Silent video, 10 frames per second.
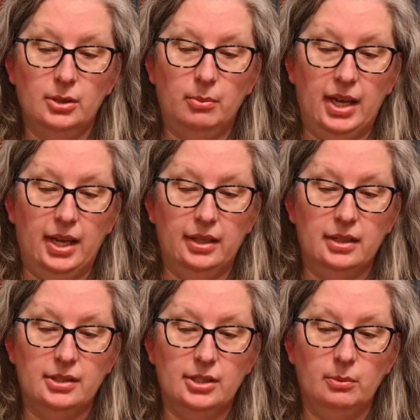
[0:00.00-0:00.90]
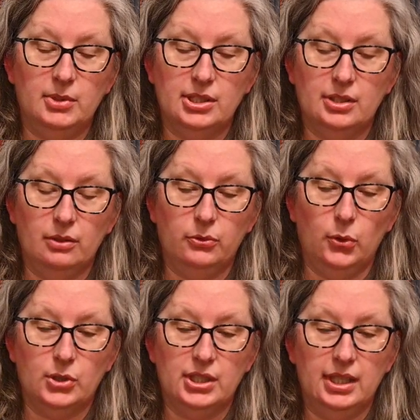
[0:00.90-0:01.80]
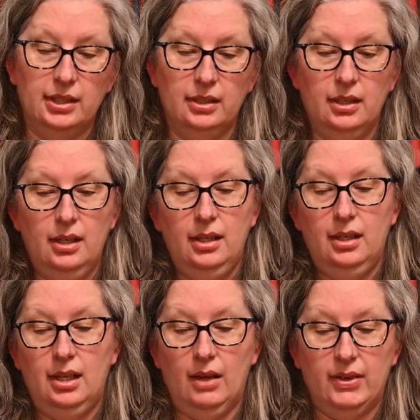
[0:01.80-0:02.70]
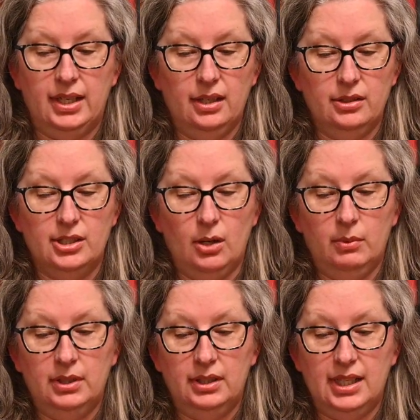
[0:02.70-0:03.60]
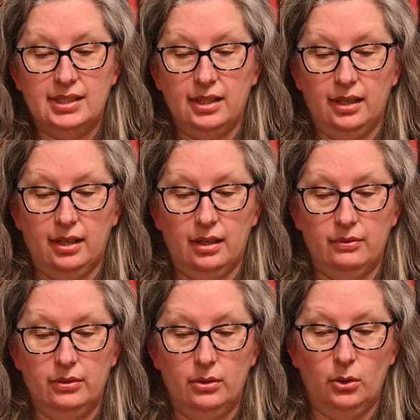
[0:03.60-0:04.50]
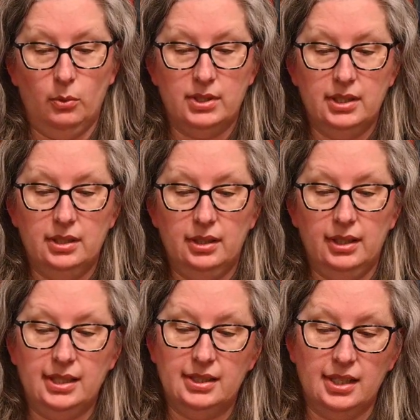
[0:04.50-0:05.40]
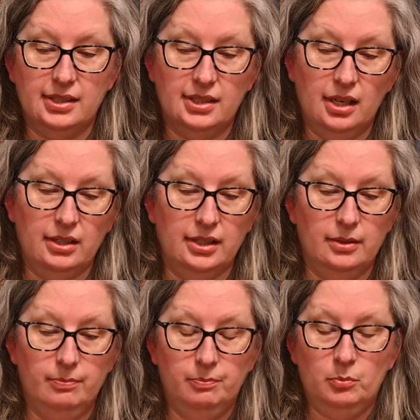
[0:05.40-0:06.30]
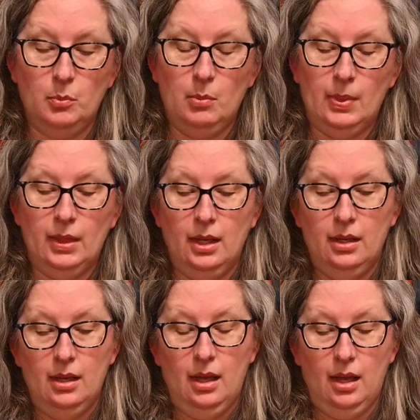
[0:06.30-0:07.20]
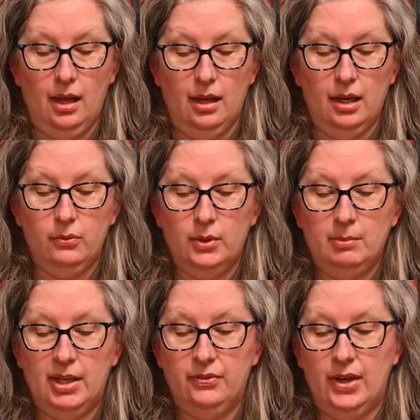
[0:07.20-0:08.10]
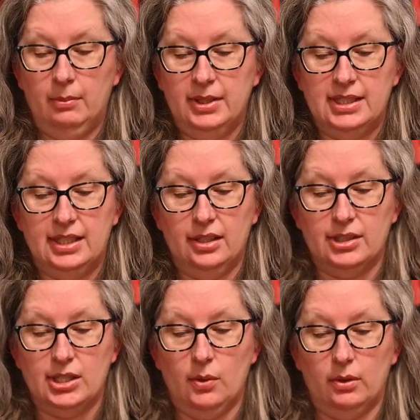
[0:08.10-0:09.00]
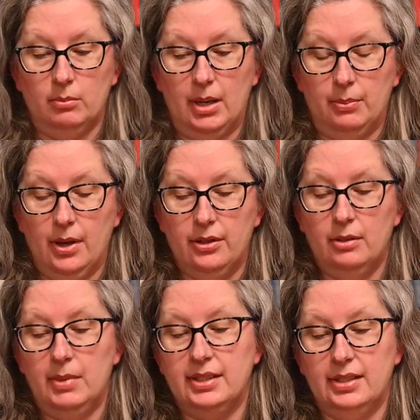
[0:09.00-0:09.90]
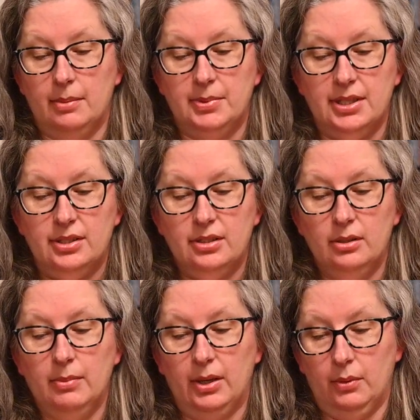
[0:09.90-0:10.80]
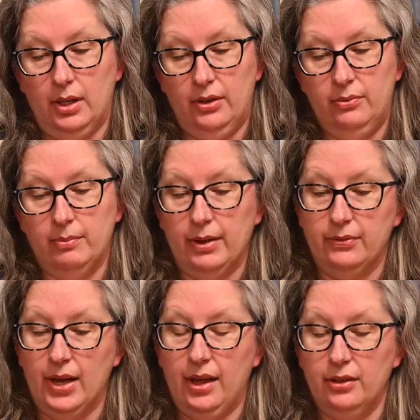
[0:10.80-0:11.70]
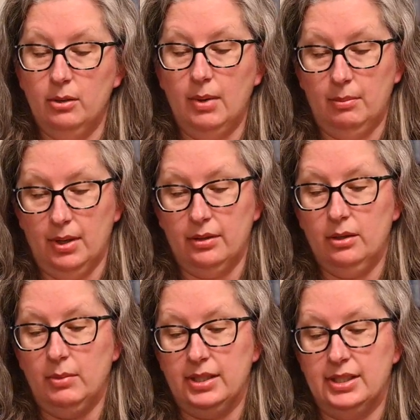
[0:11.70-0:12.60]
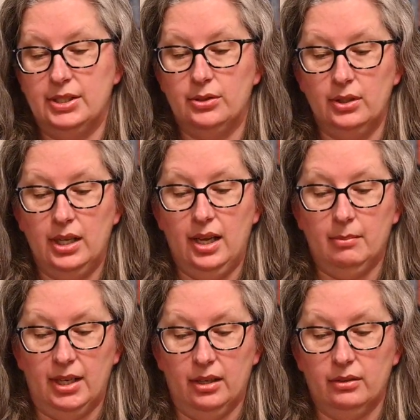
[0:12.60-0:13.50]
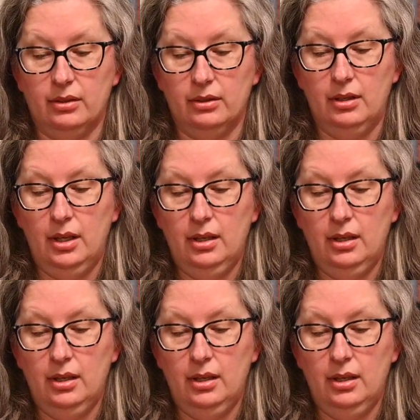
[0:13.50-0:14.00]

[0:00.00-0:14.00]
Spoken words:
are bad, and some just unfortunate. Have I killed someone? Yes, I have. Who was it? Let's get started. Everyone in my family has killed someone. My brother, my stepsister, my wife, my father, my mother, my sister-in-law, my uncle,